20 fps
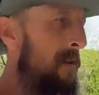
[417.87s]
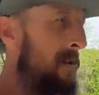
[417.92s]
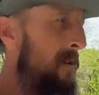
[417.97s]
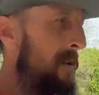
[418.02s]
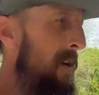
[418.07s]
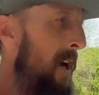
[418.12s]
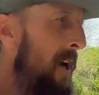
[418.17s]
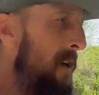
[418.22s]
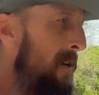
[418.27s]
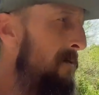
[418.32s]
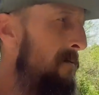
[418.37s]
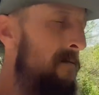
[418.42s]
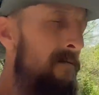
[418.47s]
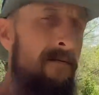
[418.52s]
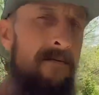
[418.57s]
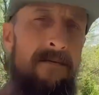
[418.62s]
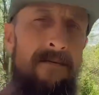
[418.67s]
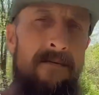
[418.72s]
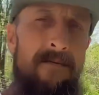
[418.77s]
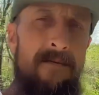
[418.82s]
Hey,
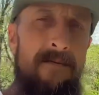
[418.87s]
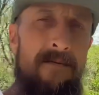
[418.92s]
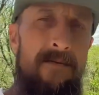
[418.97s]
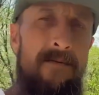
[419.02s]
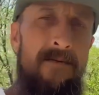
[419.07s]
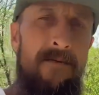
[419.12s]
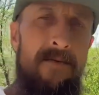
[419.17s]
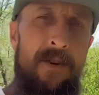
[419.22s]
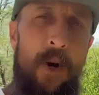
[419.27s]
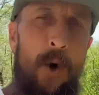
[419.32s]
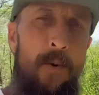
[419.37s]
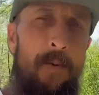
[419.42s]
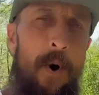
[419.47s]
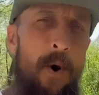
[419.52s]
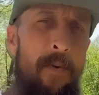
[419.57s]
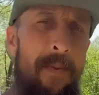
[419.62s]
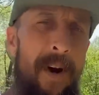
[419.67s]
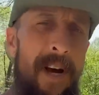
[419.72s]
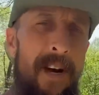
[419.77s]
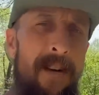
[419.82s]
no mow
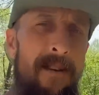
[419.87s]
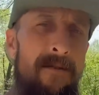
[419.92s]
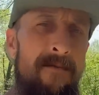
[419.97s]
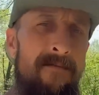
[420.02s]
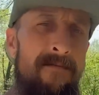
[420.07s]
may.